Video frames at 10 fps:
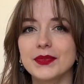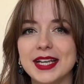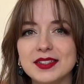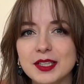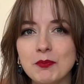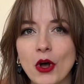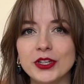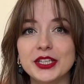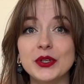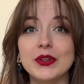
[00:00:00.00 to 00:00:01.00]
It's the
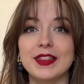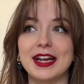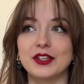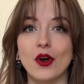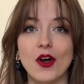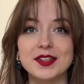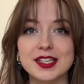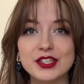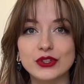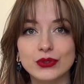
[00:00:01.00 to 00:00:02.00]
molecule that
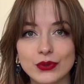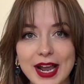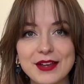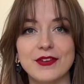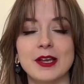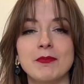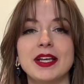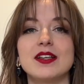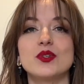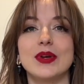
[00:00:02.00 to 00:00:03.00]
causes craving
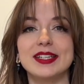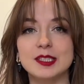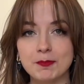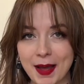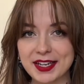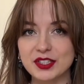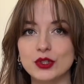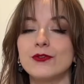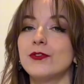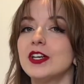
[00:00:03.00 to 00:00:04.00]
because you
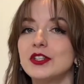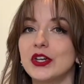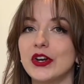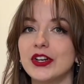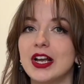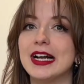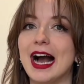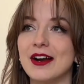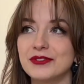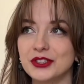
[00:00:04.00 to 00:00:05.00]
expect to feel good
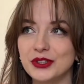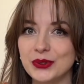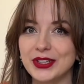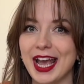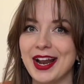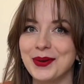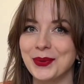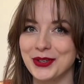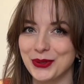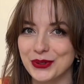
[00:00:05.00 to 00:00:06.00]
after you get
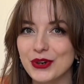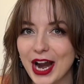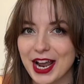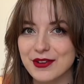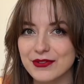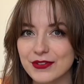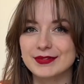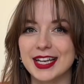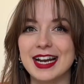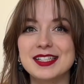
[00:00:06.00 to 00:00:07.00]
what you crave.
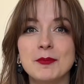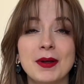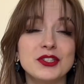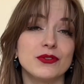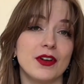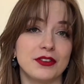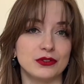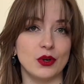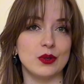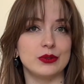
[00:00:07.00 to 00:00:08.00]
It has a bunch of
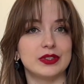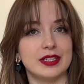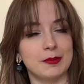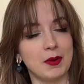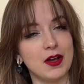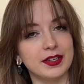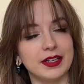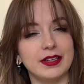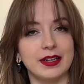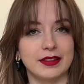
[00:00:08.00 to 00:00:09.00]
other roles in the
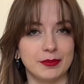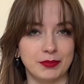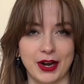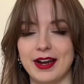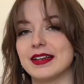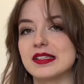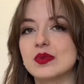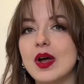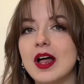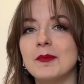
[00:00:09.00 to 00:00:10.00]
body and the brain
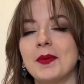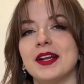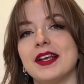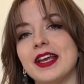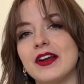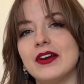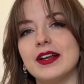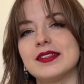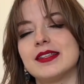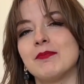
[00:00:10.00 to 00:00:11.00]
as well, but here
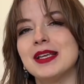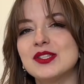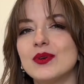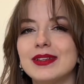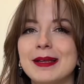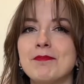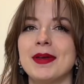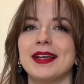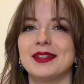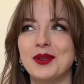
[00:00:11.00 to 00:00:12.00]
it's the
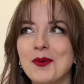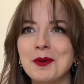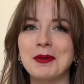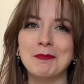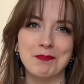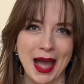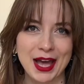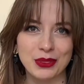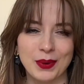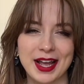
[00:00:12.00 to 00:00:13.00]
mesolimbic dopamine
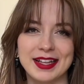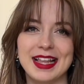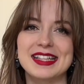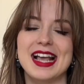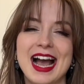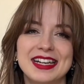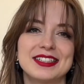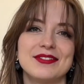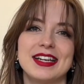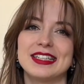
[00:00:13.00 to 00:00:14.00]
pathway that's
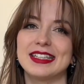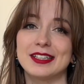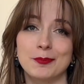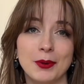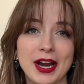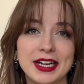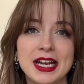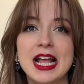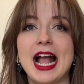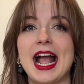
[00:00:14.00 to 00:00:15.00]
activated in the
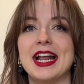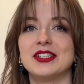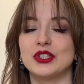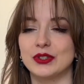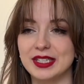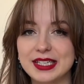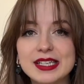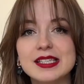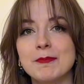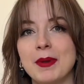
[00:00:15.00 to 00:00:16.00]
brain, and you're
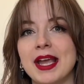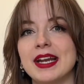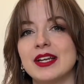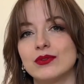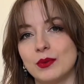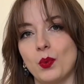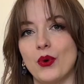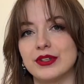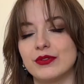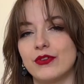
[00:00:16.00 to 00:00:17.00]
anticipating
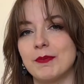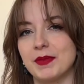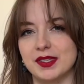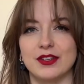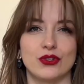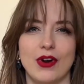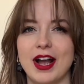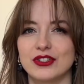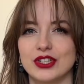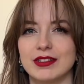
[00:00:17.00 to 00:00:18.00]
reward from this
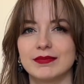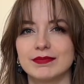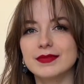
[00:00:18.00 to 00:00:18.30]
interaction.